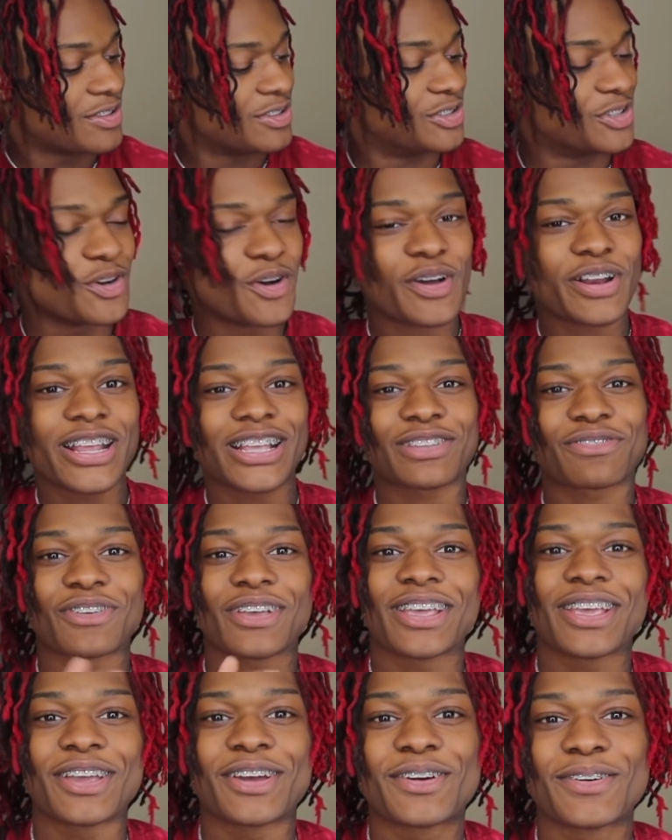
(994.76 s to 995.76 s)
Doing this for
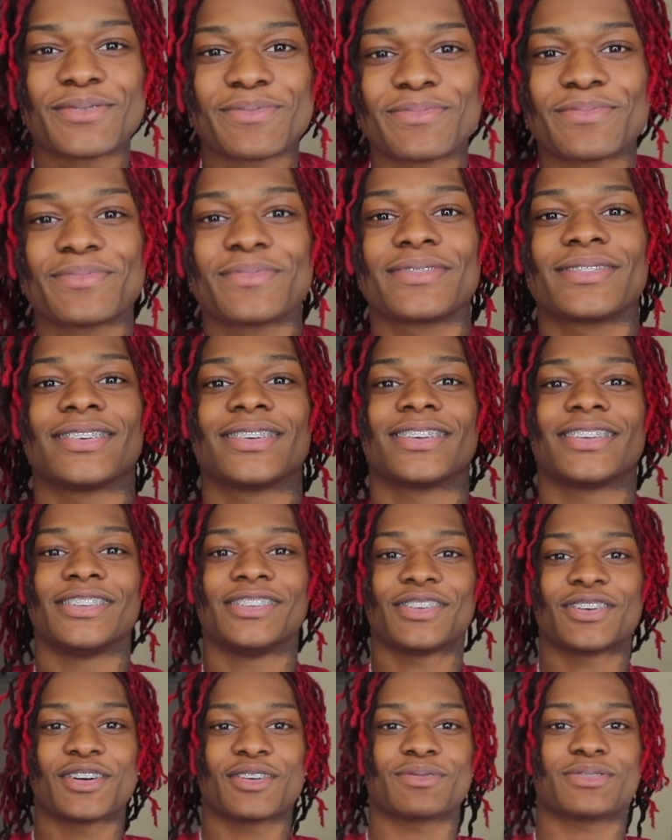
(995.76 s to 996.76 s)
him, you
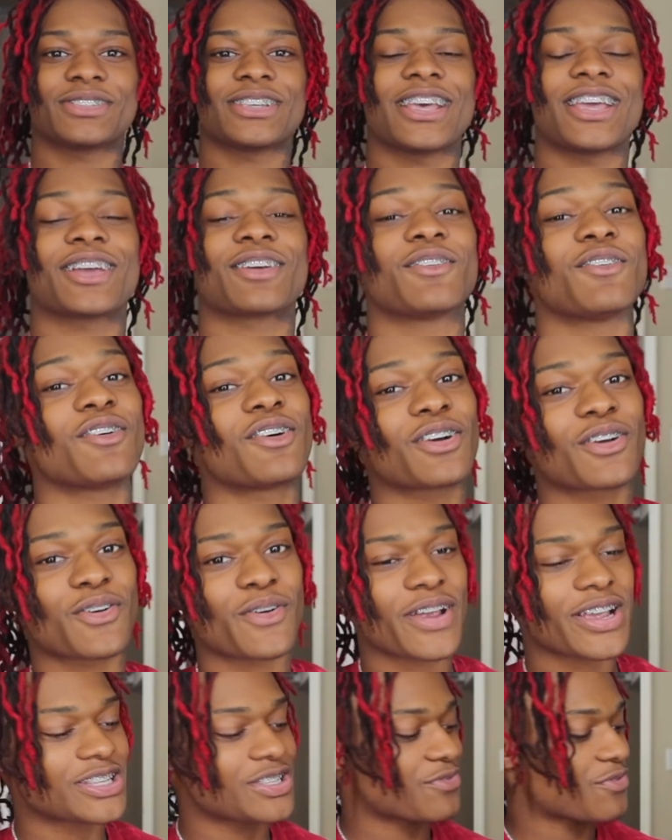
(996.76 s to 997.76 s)
know what I'm saying? Going
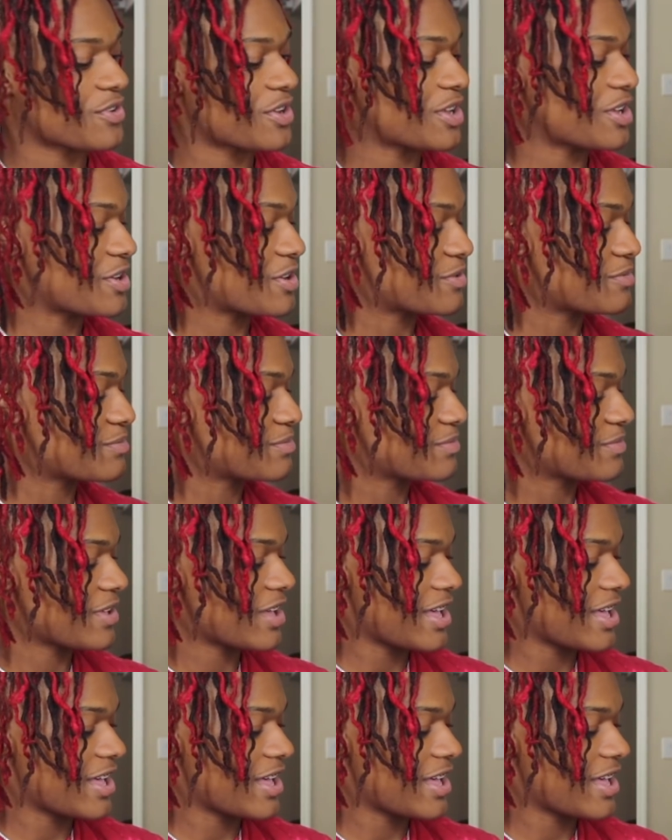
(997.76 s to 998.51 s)
crazy for him.